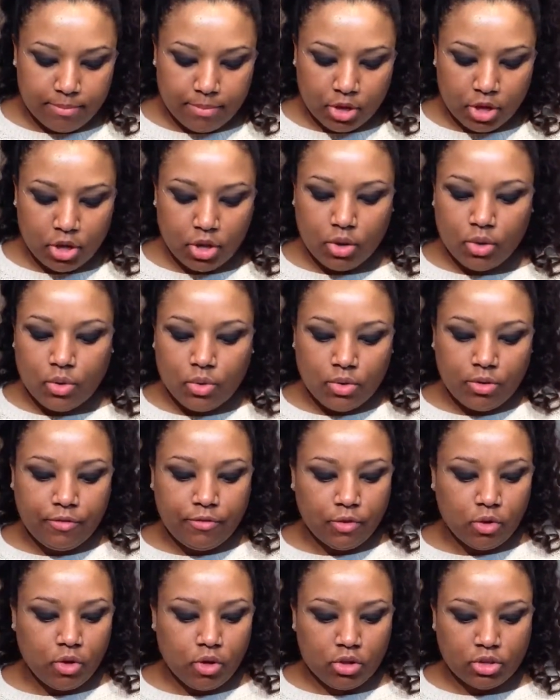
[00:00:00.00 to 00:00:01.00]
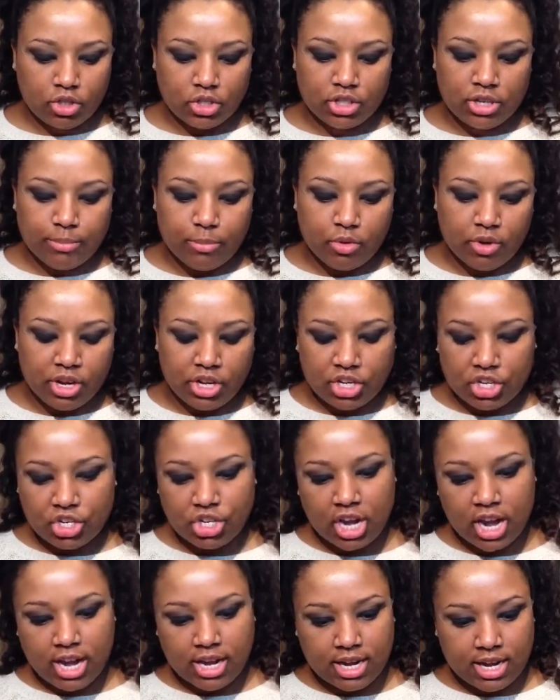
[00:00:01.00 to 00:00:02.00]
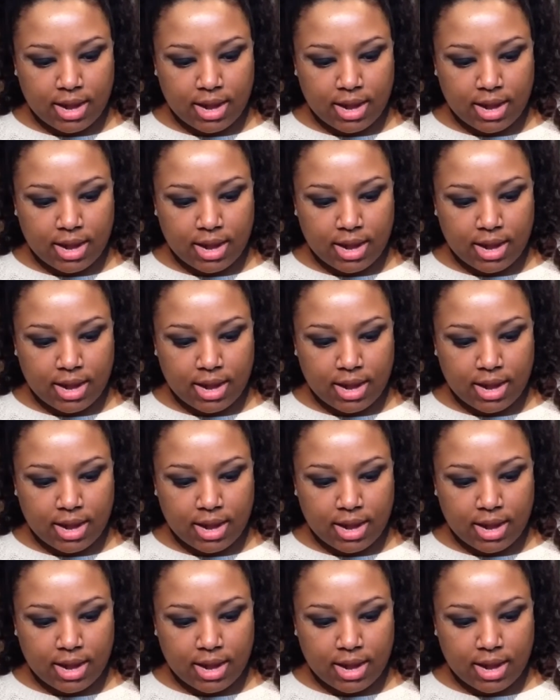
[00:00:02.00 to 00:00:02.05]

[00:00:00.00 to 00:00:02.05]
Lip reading: beautiful shimmery shade,